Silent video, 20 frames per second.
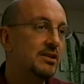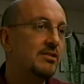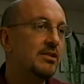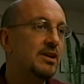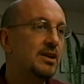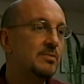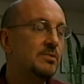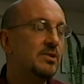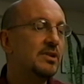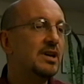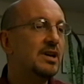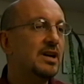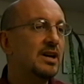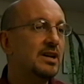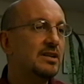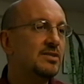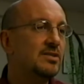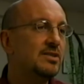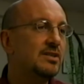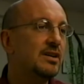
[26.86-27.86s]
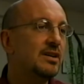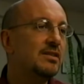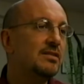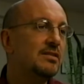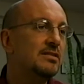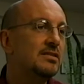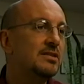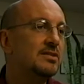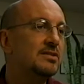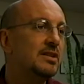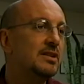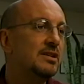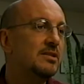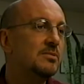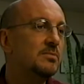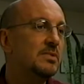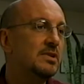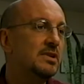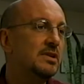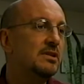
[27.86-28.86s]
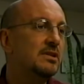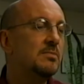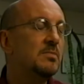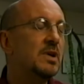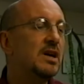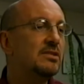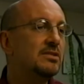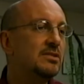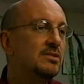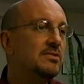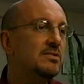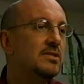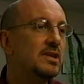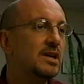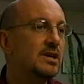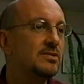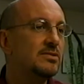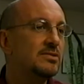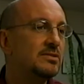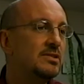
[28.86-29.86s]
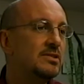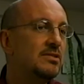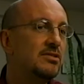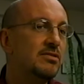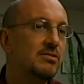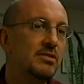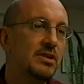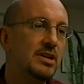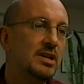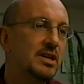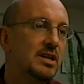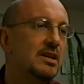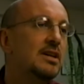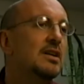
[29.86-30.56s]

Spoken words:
Kramer and I started this company in about 2003,